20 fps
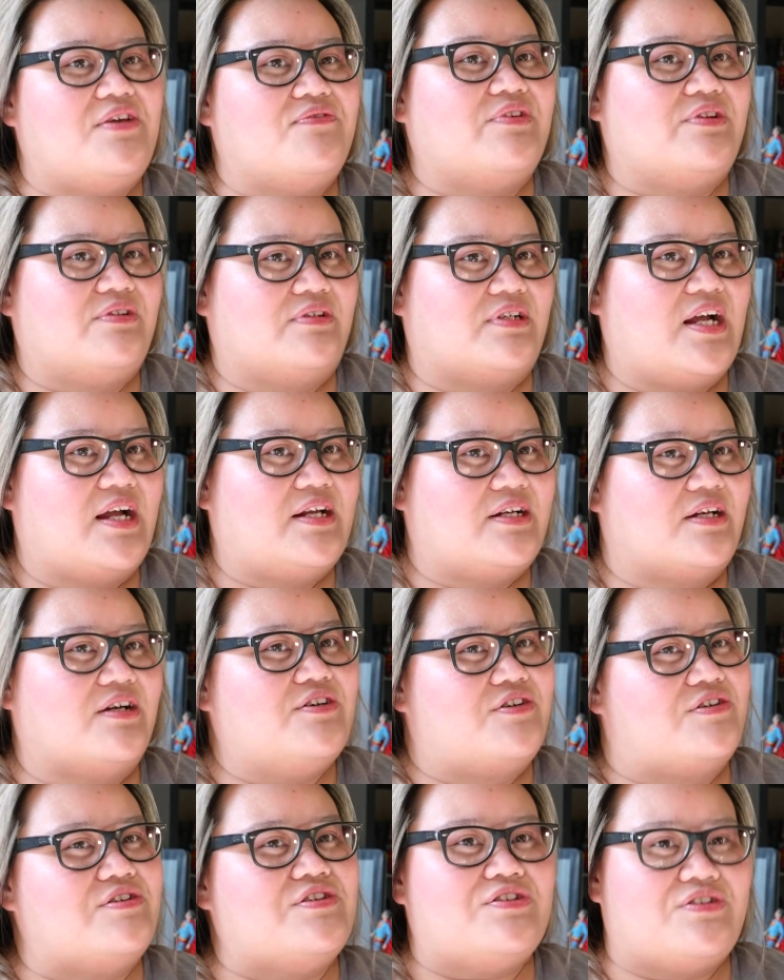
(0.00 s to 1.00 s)
even kind of
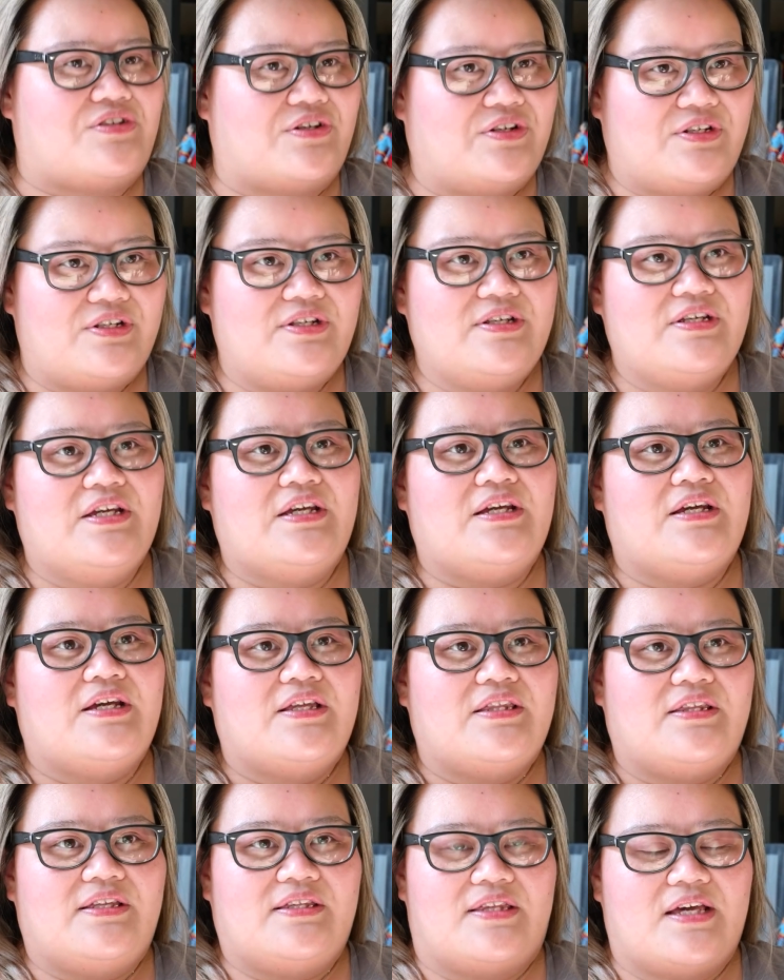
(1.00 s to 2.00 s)
understood
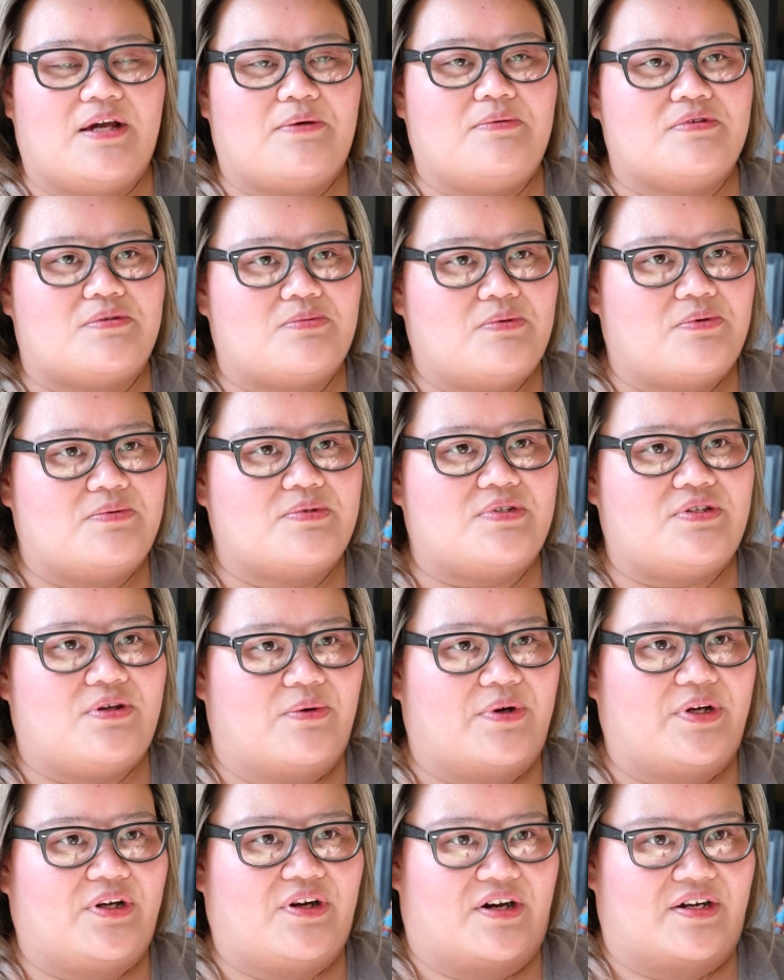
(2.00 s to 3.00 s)
that that was what was going